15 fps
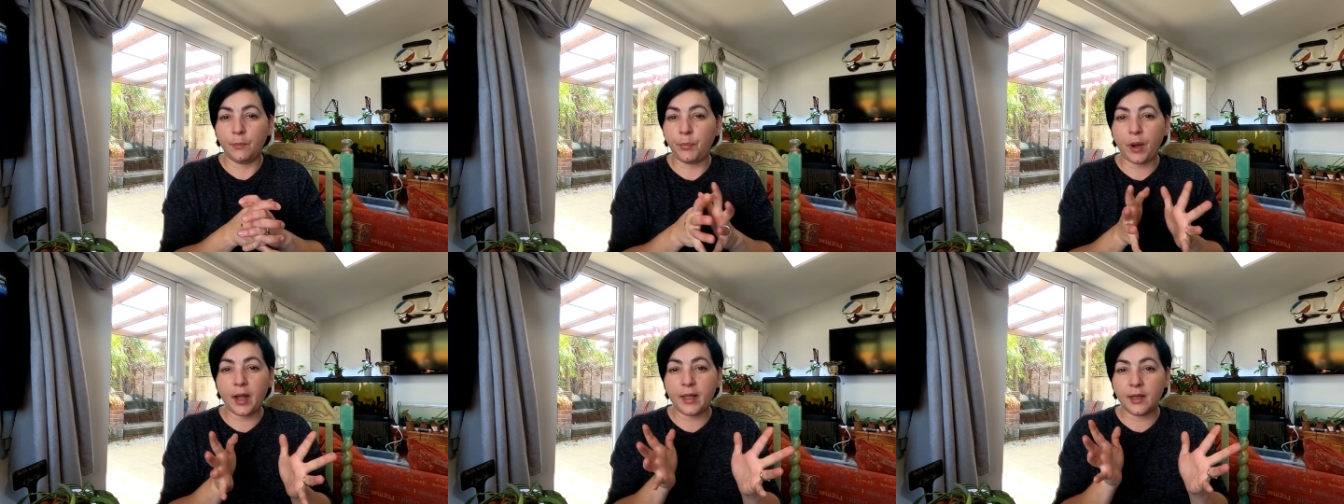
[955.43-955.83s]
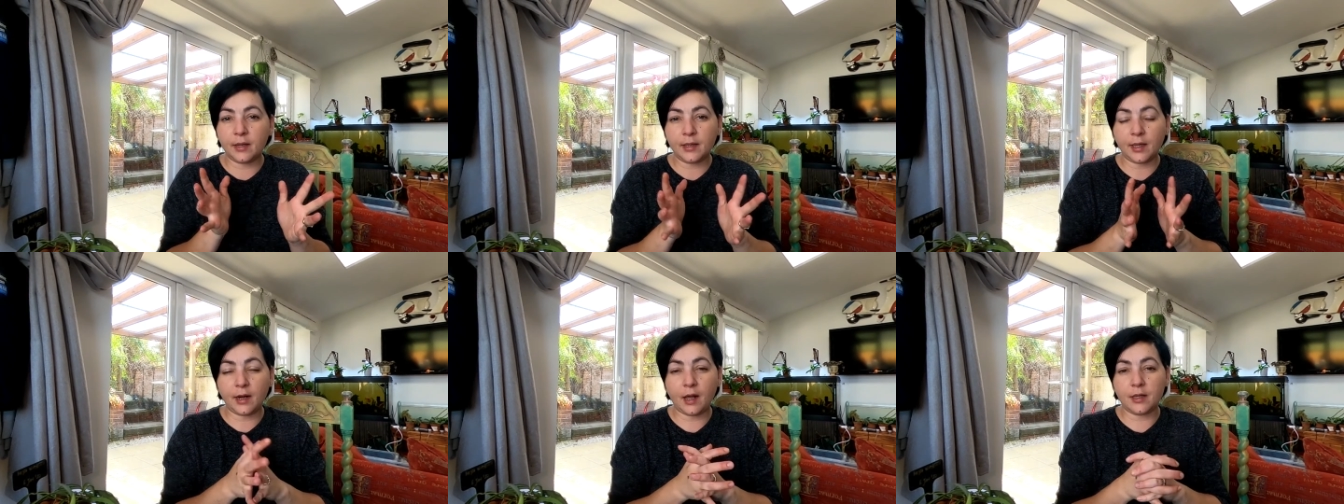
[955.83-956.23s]
A
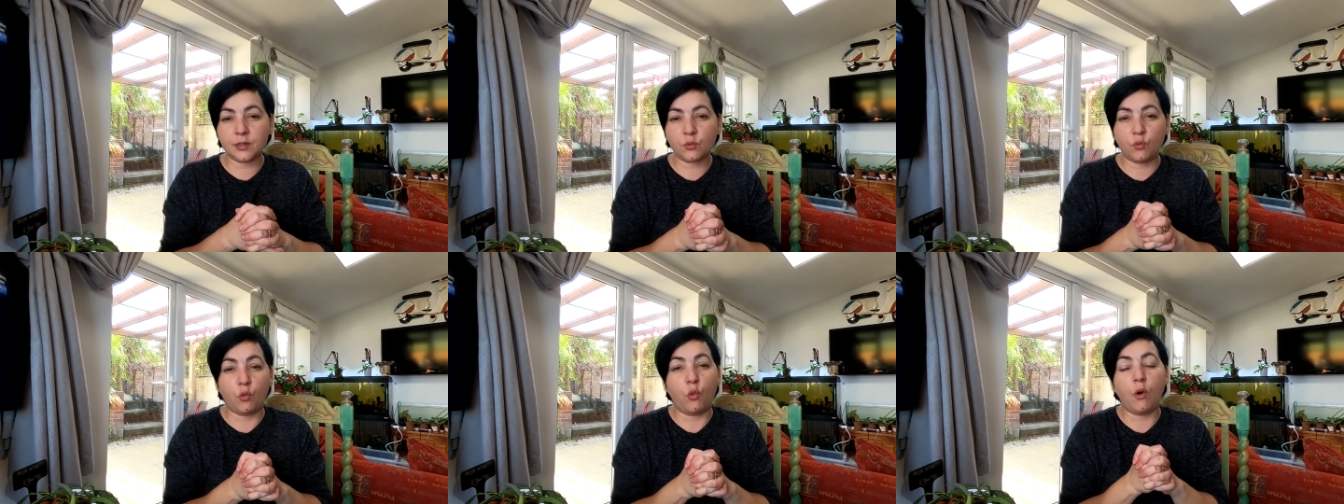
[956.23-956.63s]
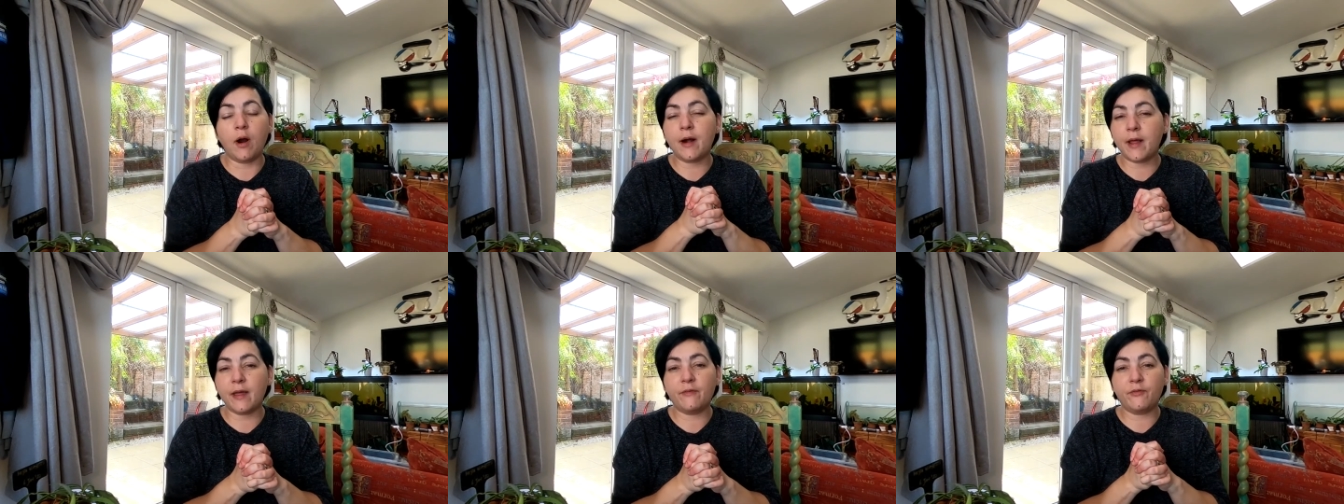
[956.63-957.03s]
buyer can ask
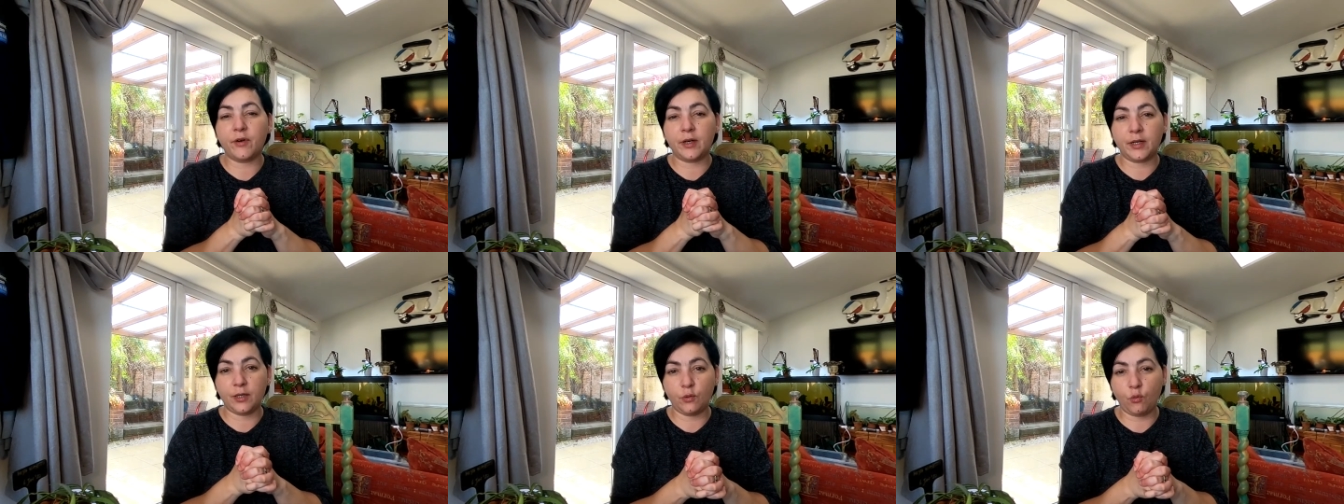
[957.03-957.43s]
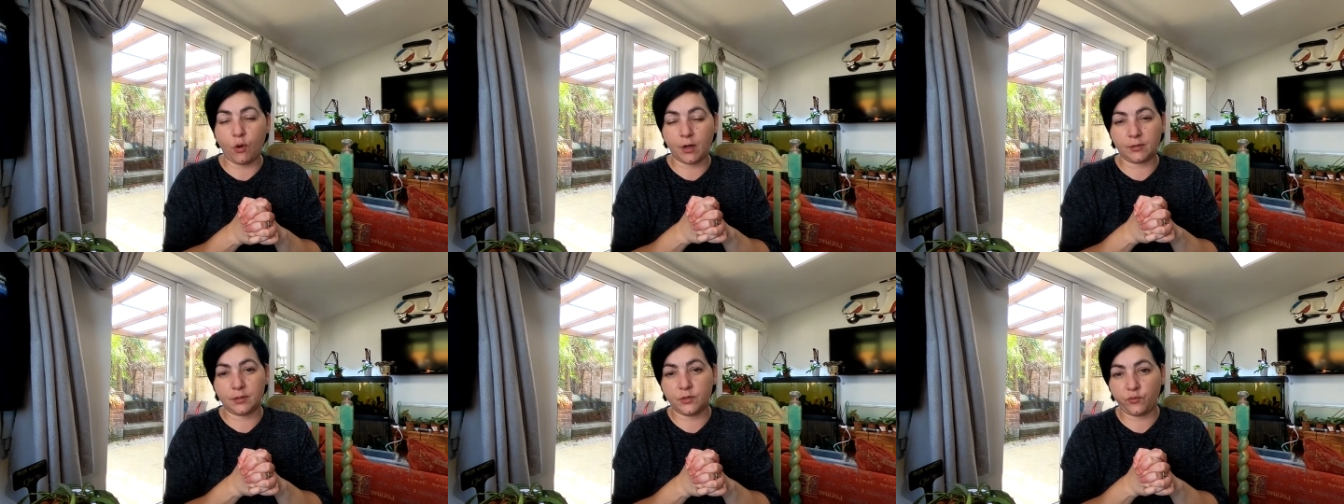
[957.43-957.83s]
whatever he
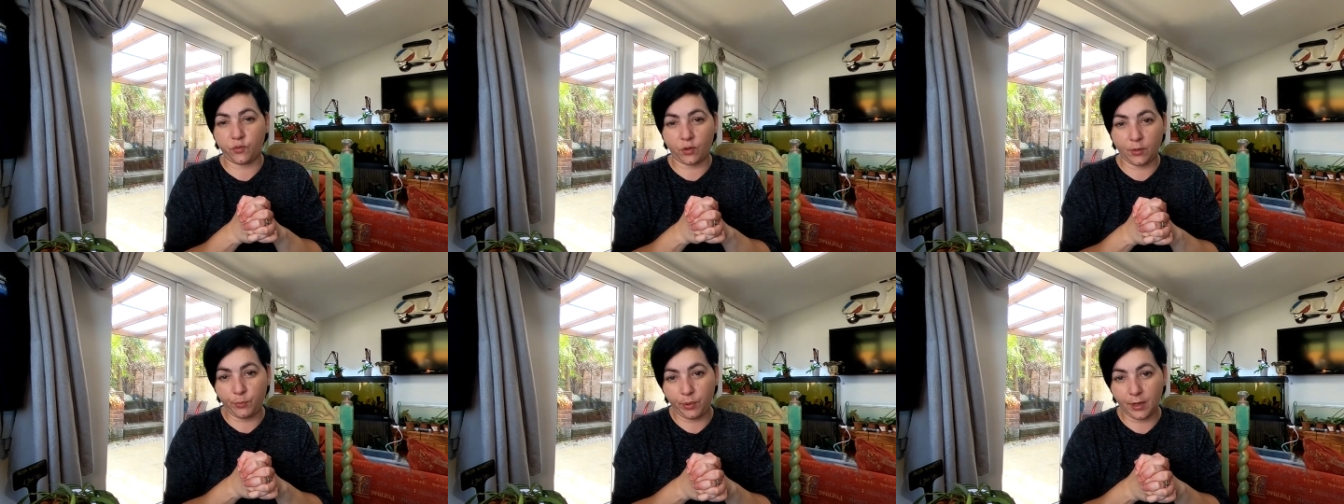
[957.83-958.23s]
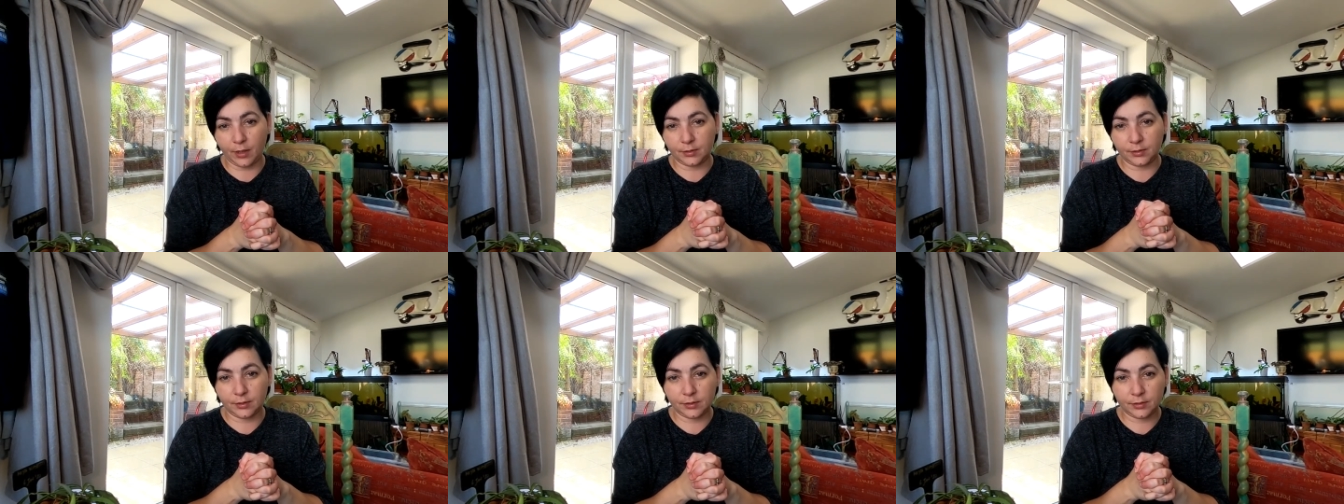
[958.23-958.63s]
wants for a
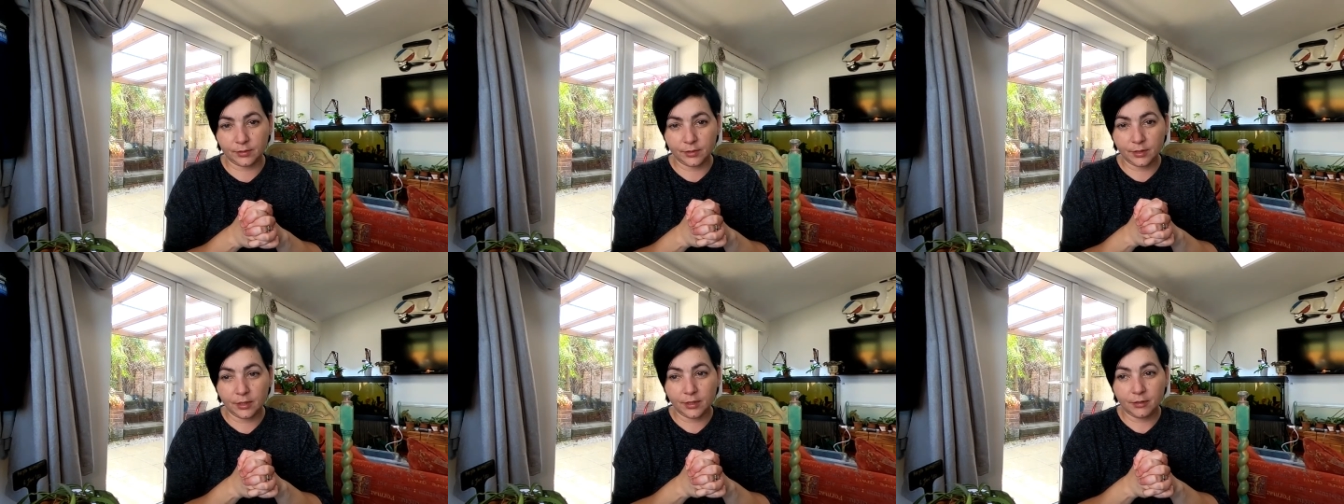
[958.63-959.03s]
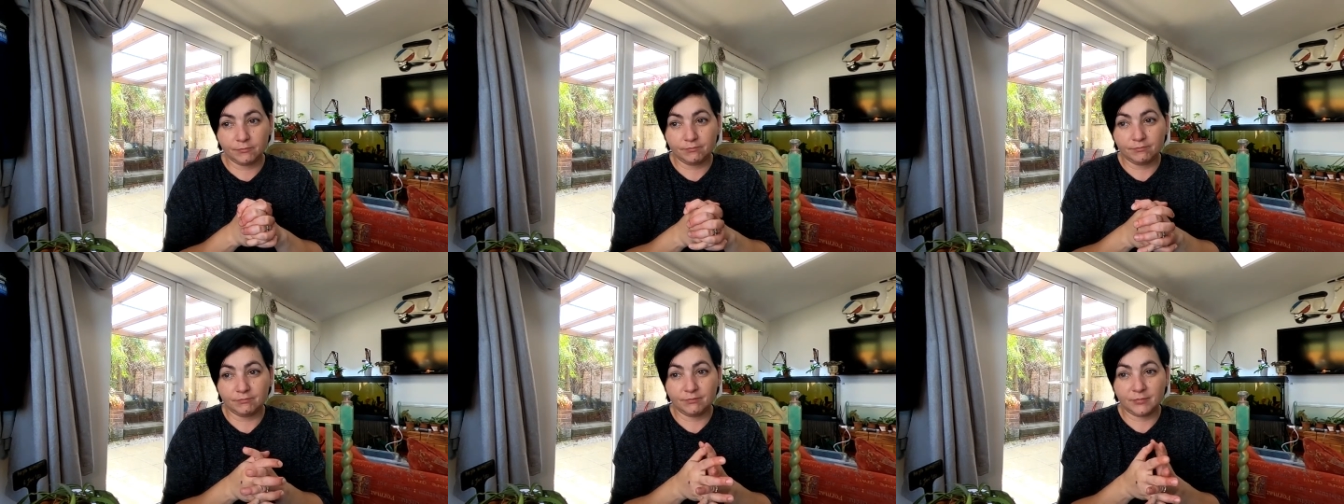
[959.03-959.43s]
plant.
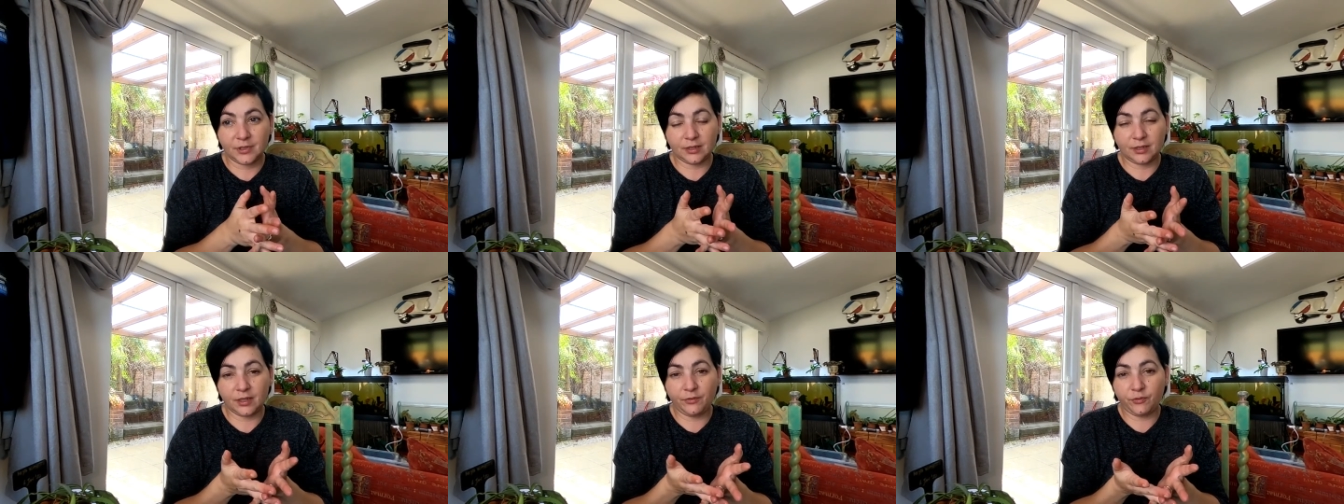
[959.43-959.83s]
The